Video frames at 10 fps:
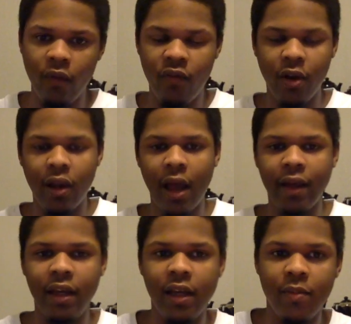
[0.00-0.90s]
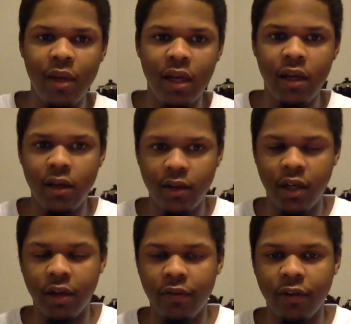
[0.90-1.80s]
feel like he can be
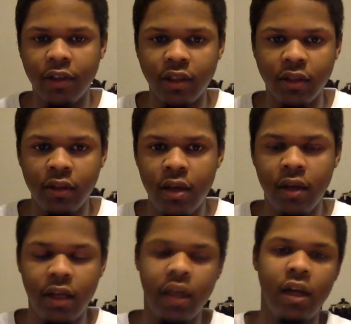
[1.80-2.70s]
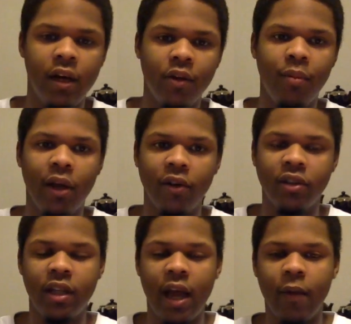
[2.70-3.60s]
different than the other players
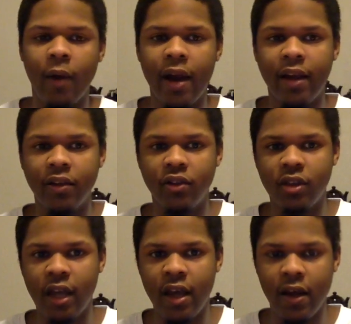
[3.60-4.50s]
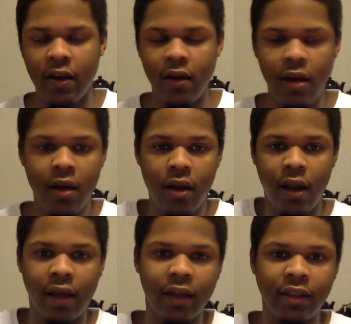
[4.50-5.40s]
in that range. And
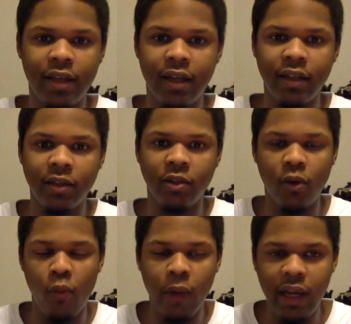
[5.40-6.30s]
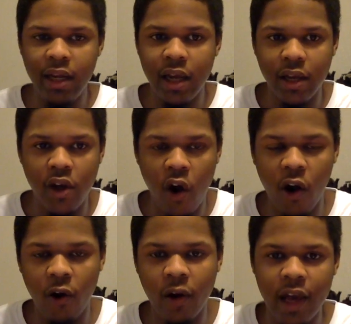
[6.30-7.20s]
like I said, this is a wing and
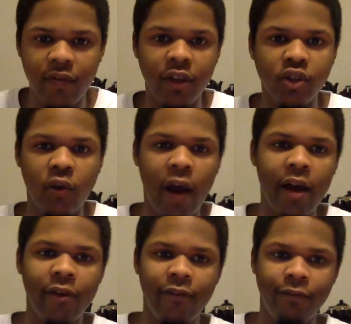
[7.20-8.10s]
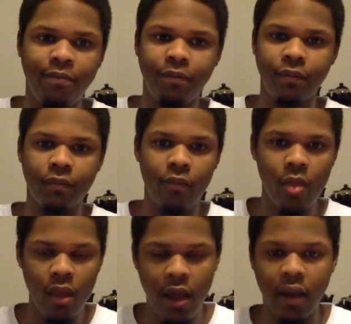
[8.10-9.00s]
guard heavy draft,
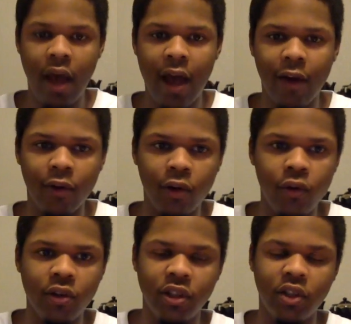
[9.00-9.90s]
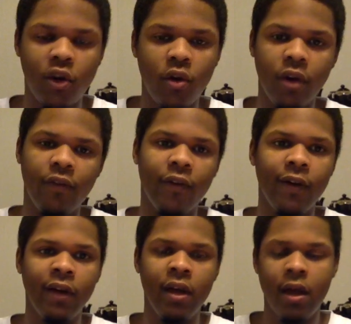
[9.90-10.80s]
and Kyra Lewis is no different.
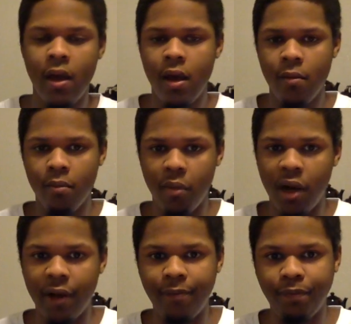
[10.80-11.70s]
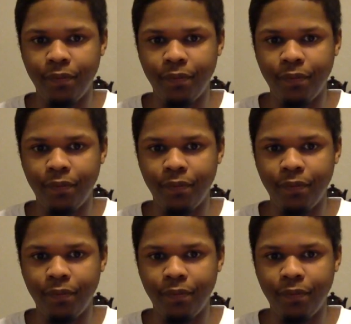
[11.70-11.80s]
But